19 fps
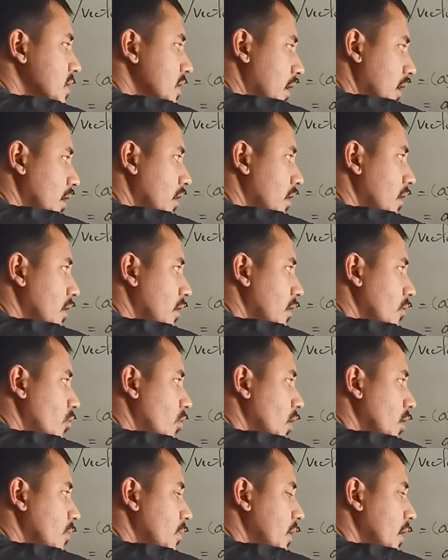the,
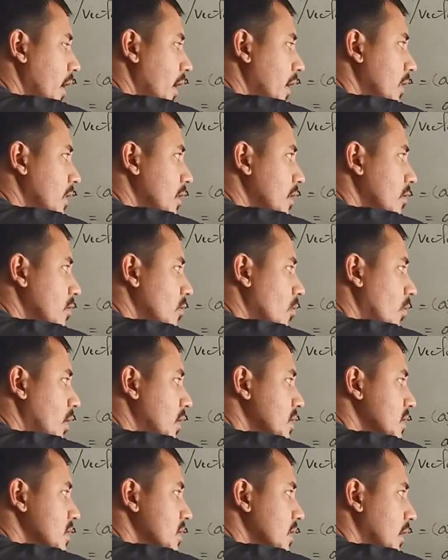acting
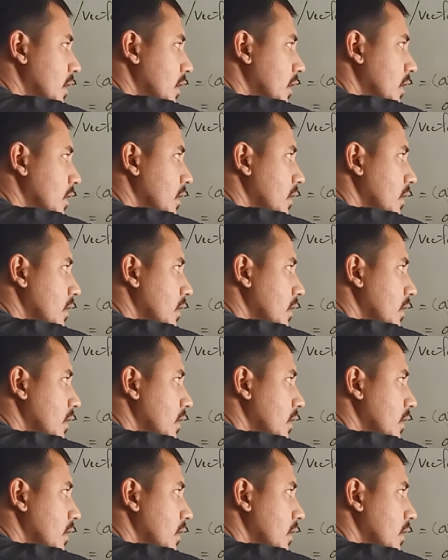towards the